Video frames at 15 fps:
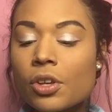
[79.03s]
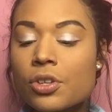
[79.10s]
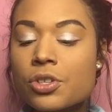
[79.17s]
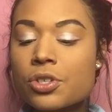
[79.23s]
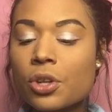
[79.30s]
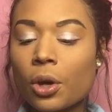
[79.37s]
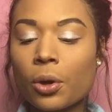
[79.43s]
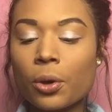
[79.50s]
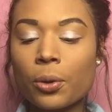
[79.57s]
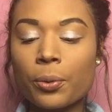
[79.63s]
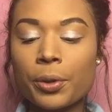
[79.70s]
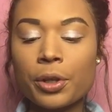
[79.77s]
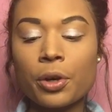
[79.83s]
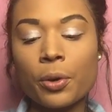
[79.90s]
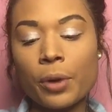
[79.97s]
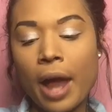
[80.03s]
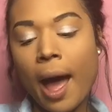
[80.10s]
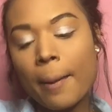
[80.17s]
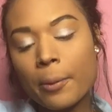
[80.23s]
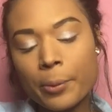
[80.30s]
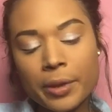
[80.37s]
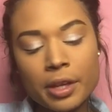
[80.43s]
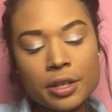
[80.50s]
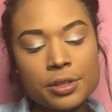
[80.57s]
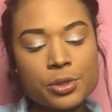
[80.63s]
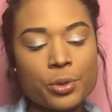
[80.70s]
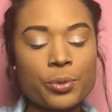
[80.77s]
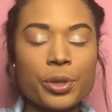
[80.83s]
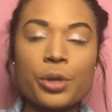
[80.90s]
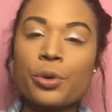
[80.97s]
So we go to Applebee's
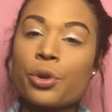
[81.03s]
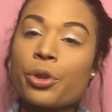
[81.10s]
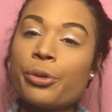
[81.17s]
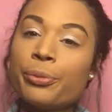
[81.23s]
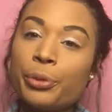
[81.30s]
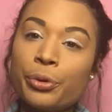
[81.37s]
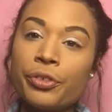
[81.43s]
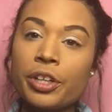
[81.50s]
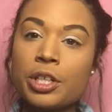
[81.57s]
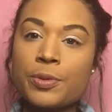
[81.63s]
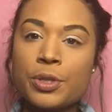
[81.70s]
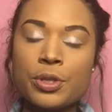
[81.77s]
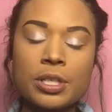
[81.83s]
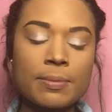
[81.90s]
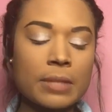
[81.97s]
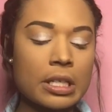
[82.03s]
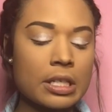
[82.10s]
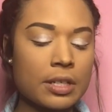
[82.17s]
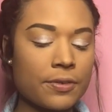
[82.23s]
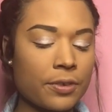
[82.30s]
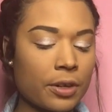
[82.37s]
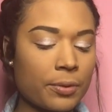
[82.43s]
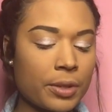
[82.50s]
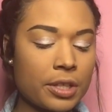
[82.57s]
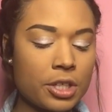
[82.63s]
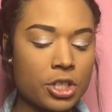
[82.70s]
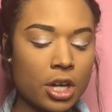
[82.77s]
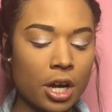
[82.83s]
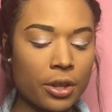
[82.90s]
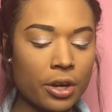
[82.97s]
or we go to the movies. We do something different with
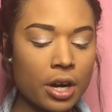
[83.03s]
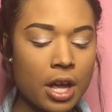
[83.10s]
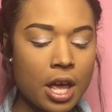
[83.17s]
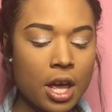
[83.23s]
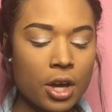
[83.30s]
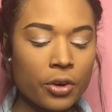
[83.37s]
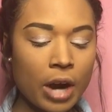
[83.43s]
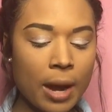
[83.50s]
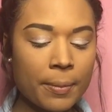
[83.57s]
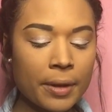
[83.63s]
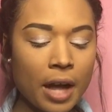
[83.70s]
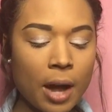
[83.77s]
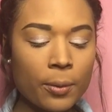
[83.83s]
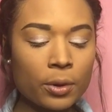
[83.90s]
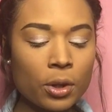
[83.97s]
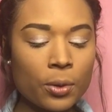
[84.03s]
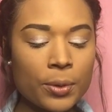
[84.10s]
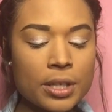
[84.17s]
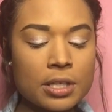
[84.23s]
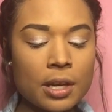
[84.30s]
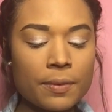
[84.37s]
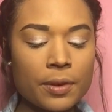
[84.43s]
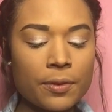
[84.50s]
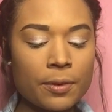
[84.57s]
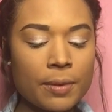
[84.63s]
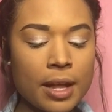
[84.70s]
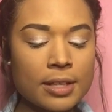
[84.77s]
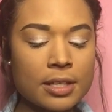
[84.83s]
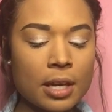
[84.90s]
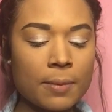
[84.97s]
each other. Grabbing I Will Always Love You from
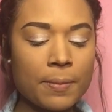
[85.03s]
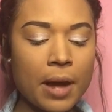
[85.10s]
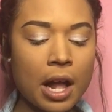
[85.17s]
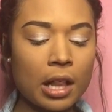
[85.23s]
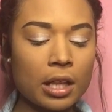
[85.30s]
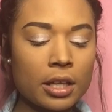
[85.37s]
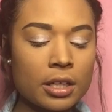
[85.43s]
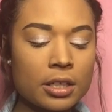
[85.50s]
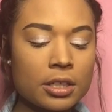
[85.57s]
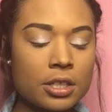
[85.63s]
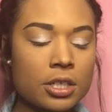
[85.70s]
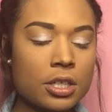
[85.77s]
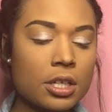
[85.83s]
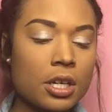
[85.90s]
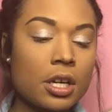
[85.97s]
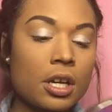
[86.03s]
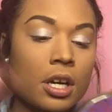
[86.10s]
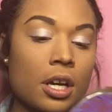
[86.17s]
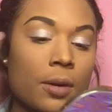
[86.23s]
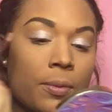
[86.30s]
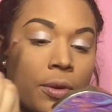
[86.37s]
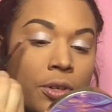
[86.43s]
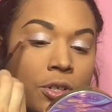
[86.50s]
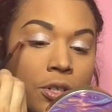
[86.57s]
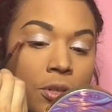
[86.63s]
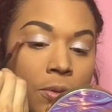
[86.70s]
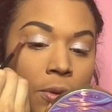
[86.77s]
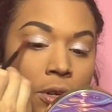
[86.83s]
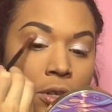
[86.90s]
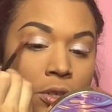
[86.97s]
that same palette. And we're
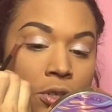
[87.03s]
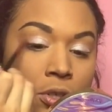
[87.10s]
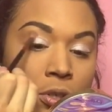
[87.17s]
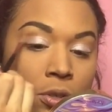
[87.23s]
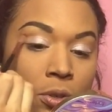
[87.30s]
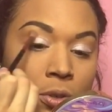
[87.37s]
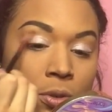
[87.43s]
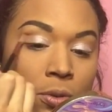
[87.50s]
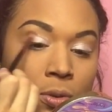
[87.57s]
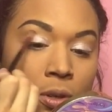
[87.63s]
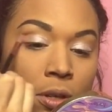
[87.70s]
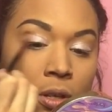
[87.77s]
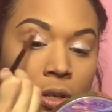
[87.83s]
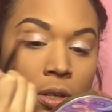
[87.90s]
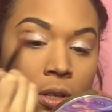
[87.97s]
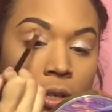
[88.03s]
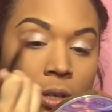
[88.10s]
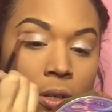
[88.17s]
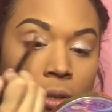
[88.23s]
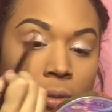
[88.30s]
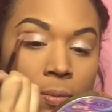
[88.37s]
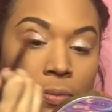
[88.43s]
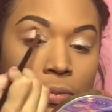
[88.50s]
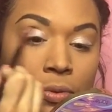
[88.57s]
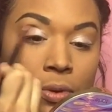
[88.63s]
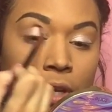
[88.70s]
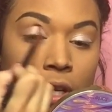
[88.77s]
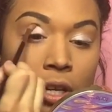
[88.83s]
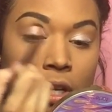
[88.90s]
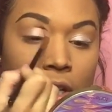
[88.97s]
just going to
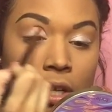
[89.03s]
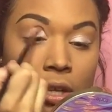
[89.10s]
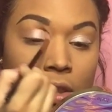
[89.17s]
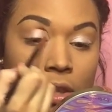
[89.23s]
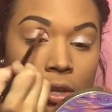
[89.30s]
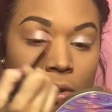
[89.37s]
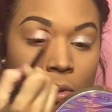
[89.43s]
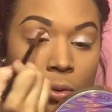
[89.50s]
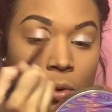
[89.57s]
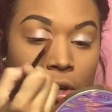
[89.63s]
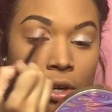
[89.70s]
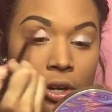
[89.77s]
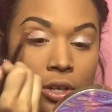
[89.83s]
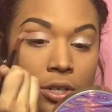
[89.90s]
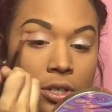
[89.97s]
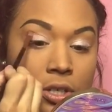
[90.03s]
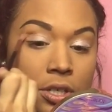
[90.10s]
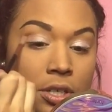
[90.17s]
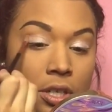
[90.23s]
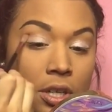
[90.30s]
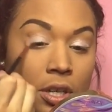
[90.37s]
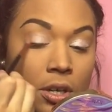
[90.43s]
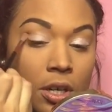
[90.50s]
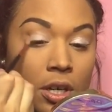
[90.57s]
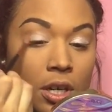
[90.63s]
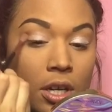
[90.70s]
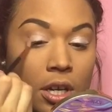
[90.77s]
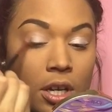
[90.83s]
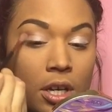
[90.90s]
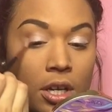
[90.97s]
bring it in the corners
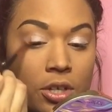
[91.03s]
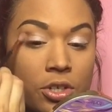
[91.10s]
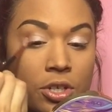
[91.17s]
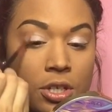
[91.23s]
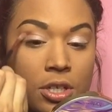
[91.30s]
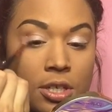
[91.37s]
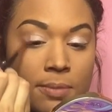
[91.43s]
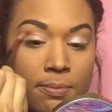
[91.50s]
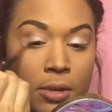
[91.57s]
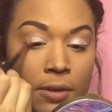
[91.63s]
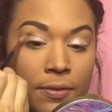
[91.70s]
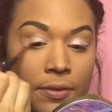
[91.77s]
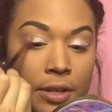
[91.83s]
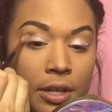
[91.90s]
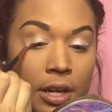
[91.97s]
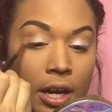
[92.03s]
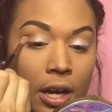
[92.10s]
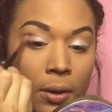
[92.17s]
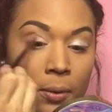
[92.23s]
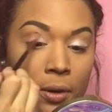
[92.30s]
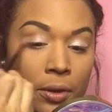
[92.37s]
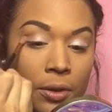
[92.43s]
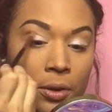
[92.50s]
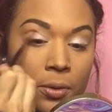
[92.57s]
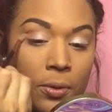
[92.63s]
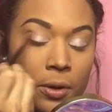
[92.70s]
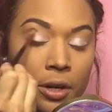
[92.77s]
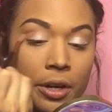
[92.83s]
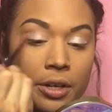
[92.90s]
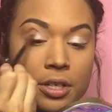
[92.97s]
and just buff it out on the
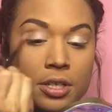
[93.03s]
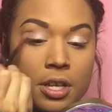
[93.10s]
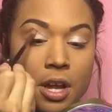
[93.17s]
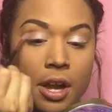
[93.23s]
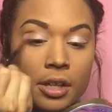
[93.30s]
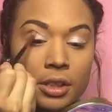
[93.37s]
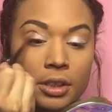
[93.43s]
corners.